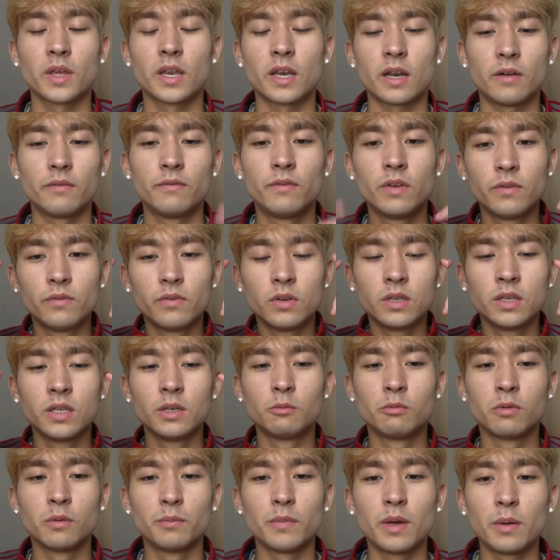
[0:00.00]
and I vividly
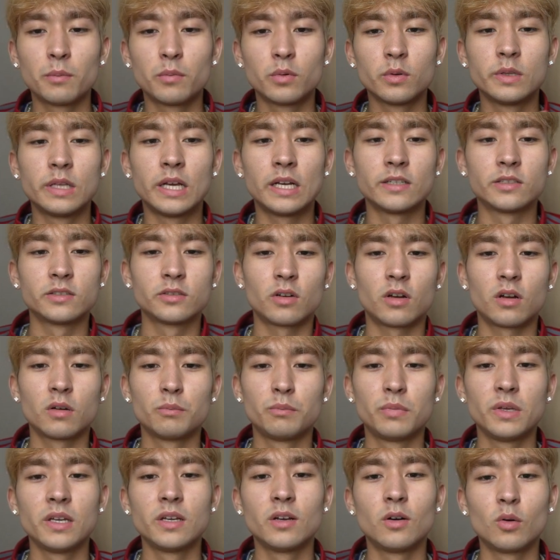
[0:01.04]
remember that
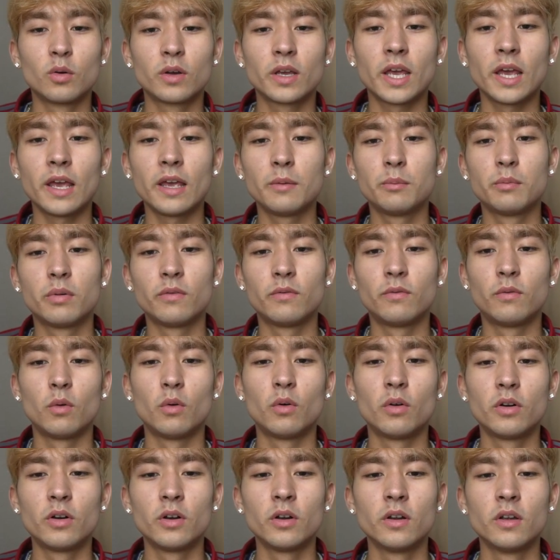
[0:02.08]
song being okay
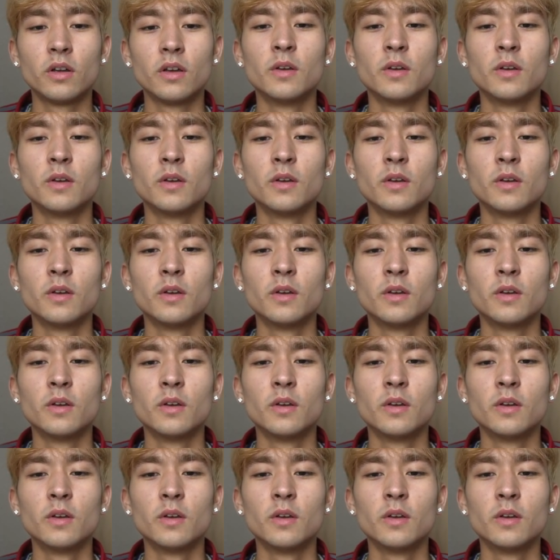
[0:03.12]
before.